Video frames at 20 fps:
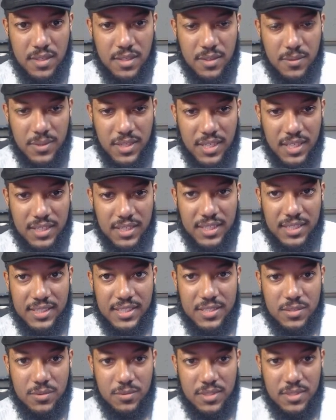We can click
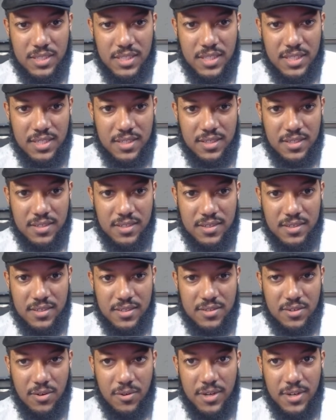this one, and
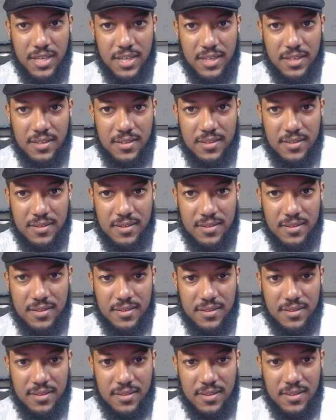it's already,
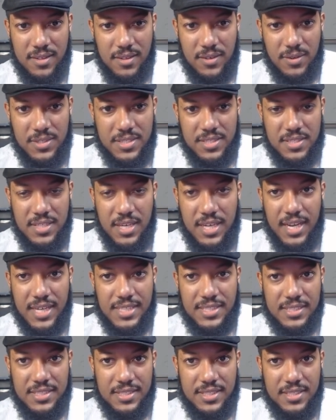oh, it's not
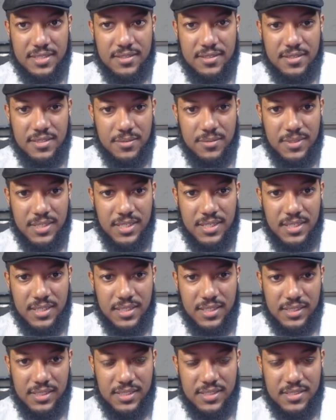actually centered, so we
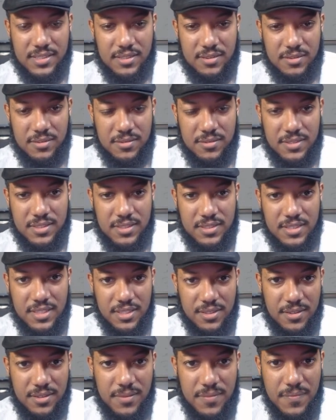click this and it'll
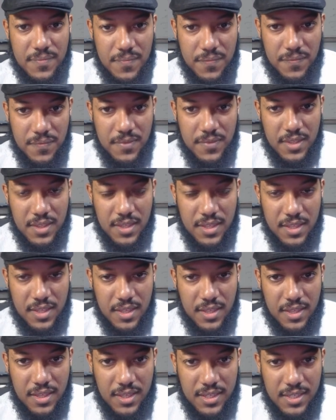center.
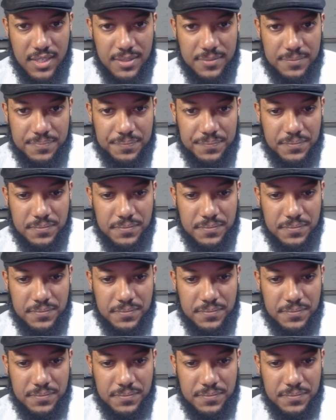And